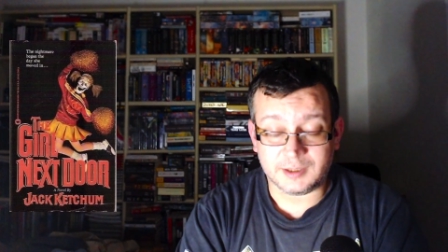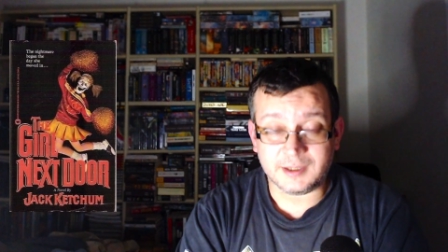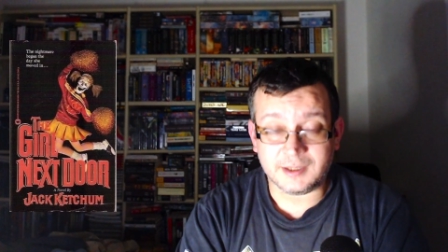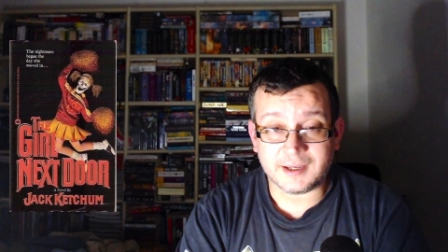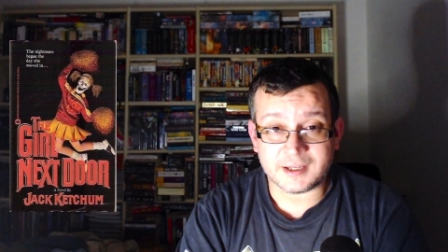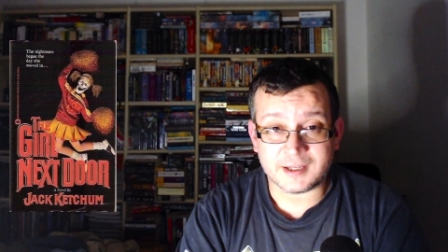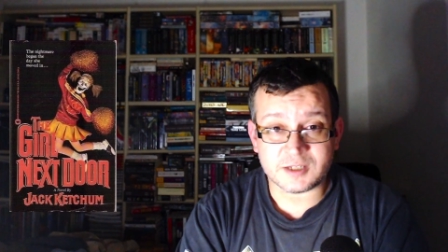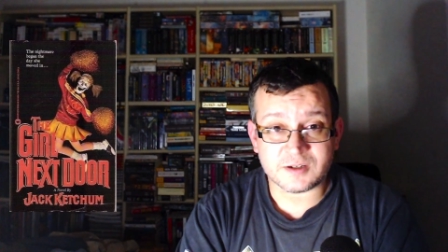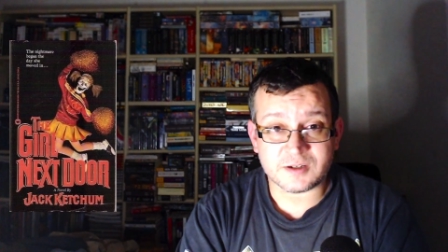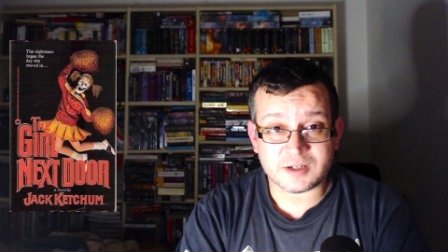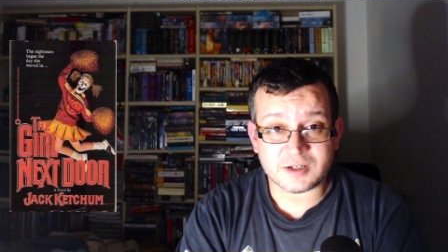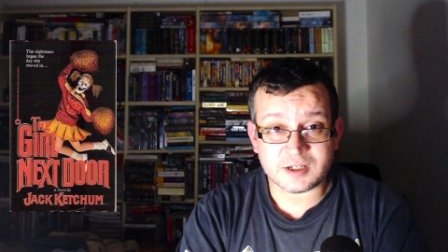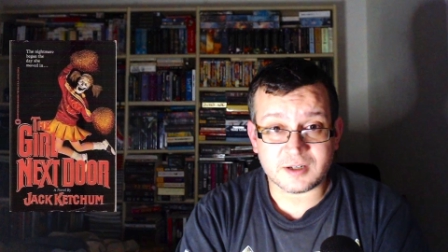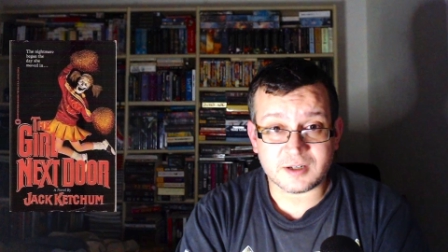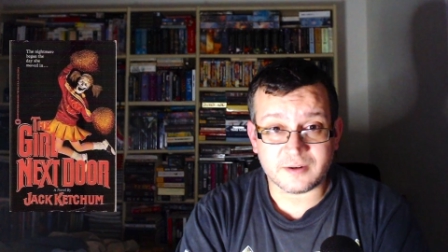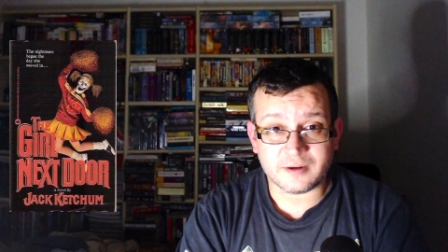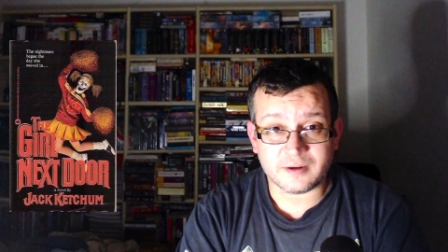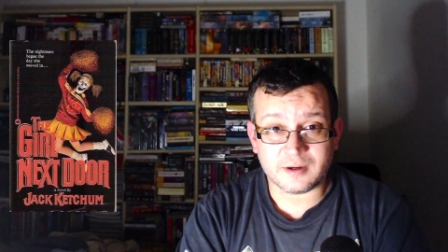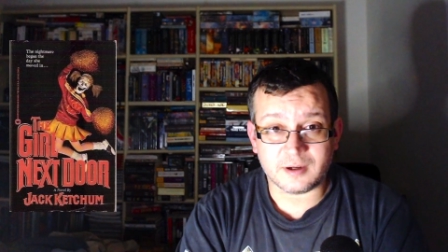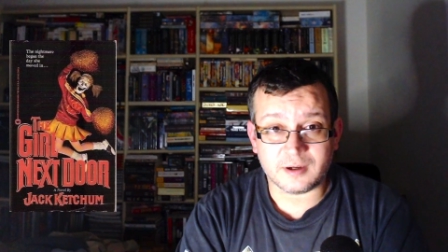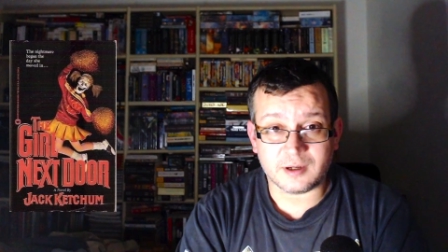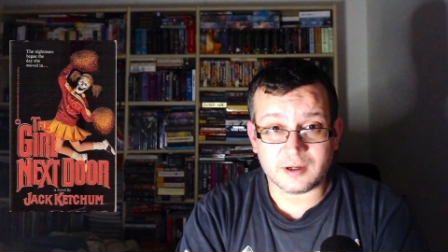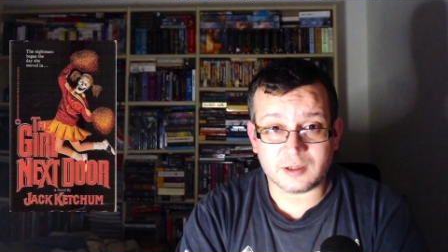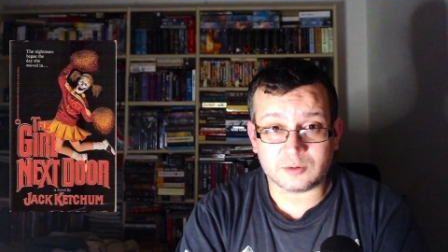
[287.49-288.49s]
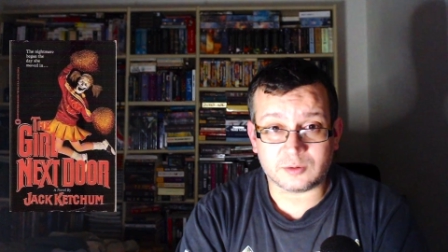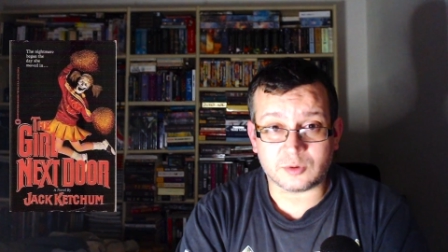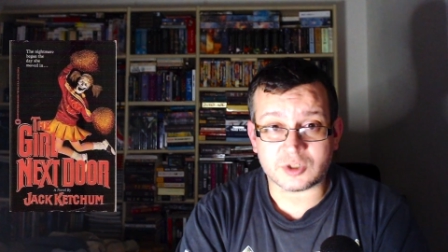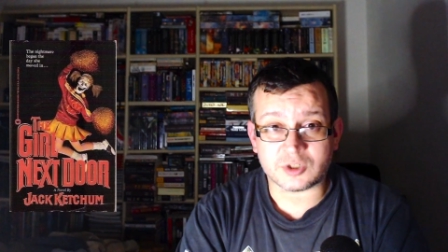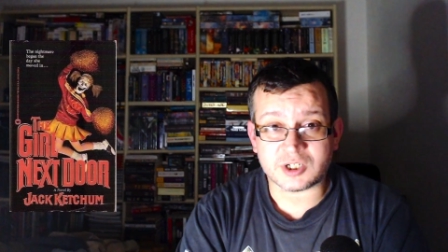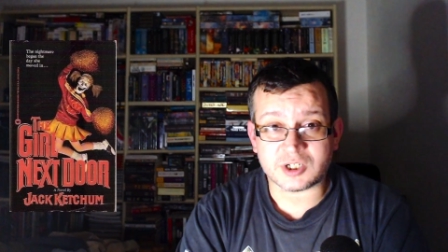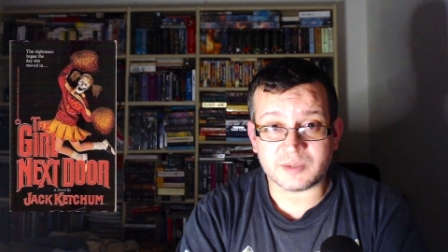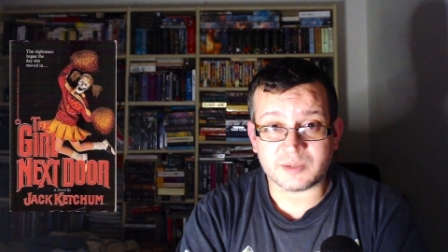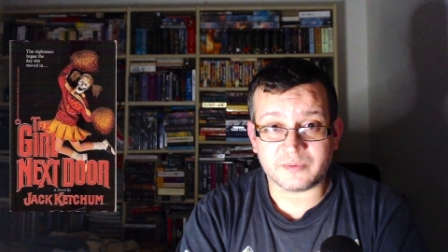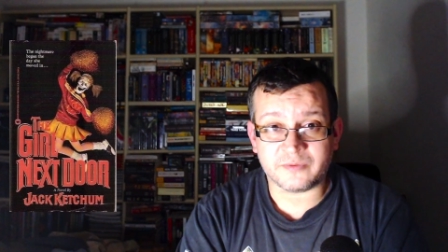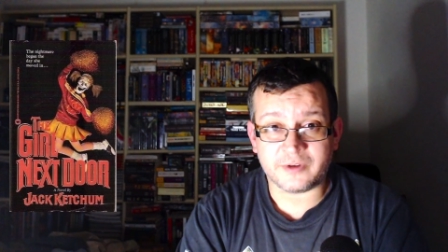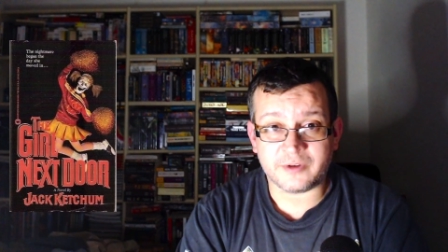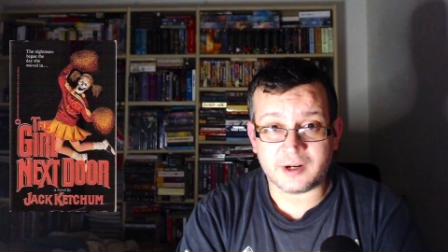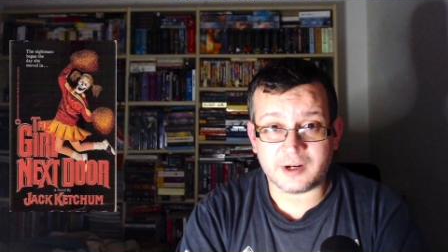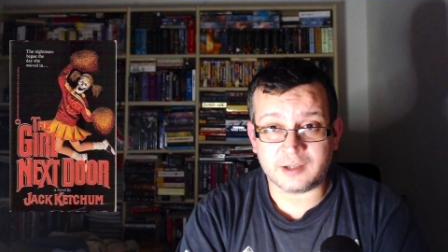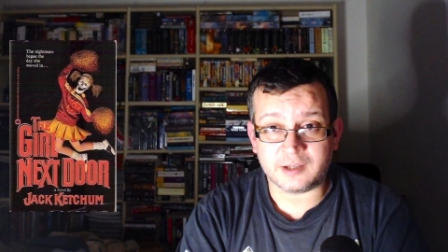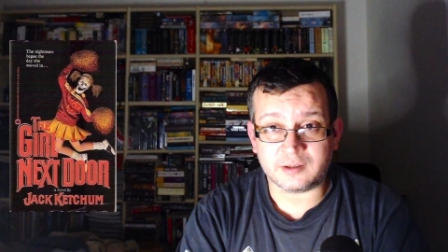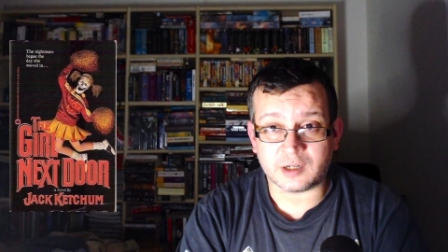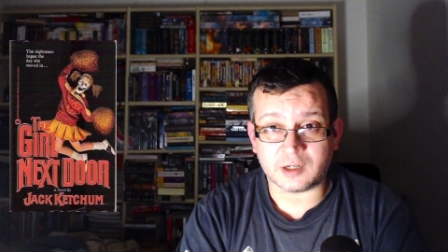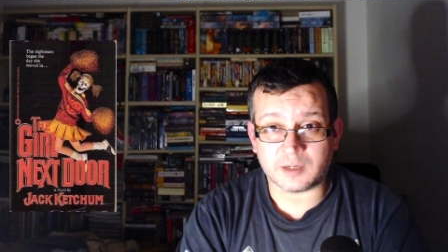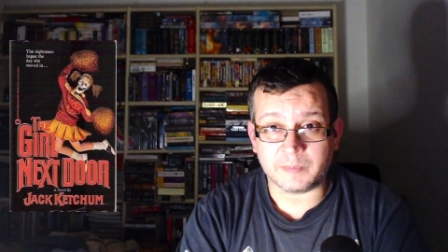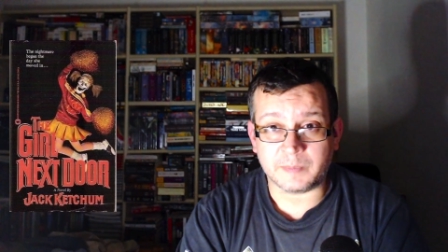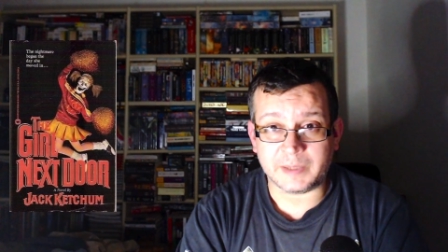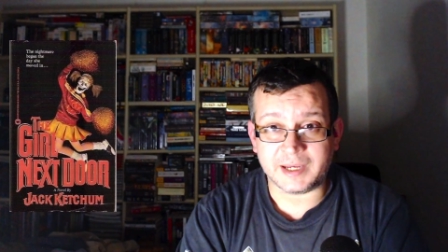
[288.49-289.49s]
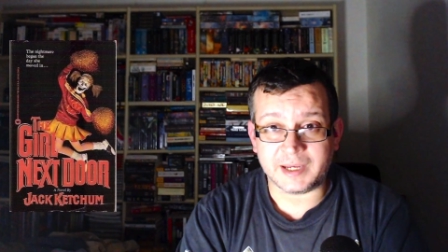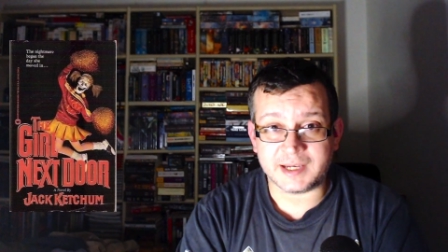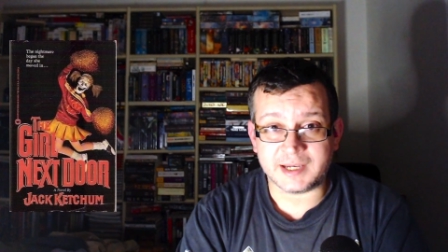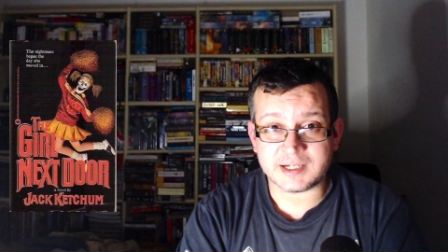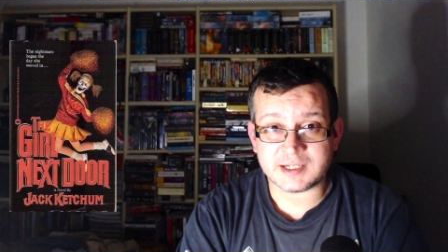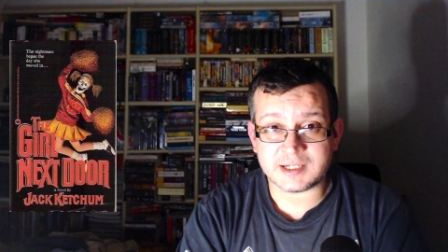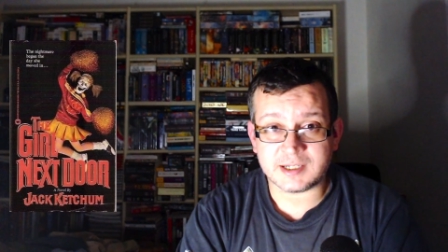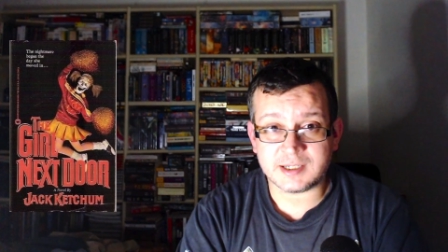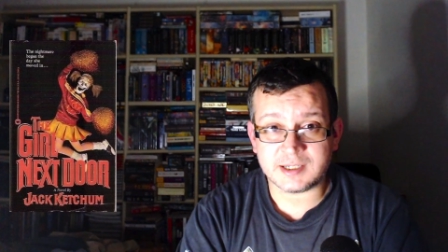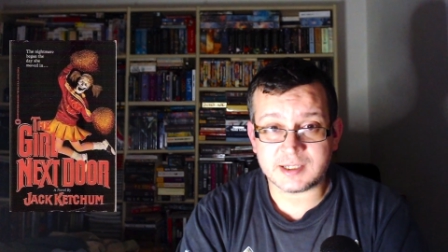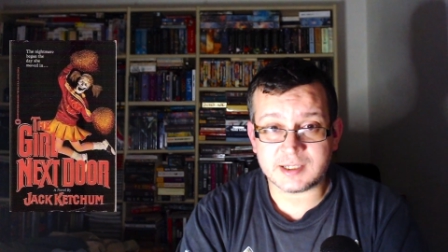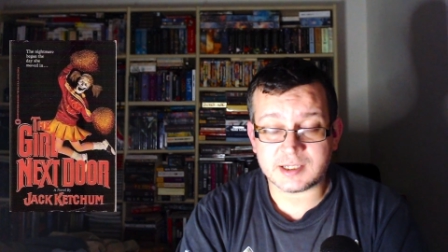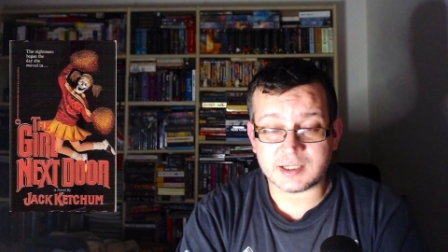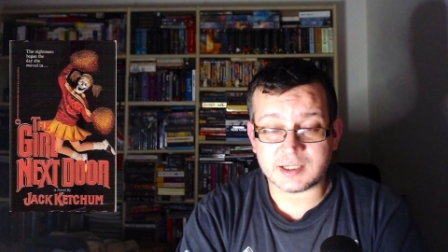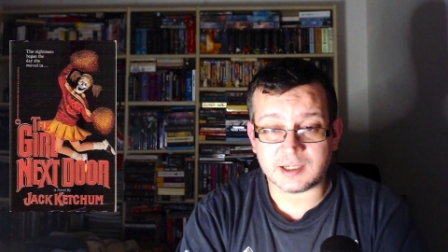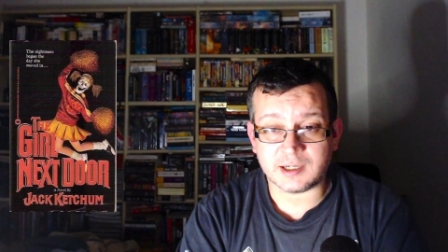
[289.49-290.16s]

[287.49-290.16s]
gets to some very dark places.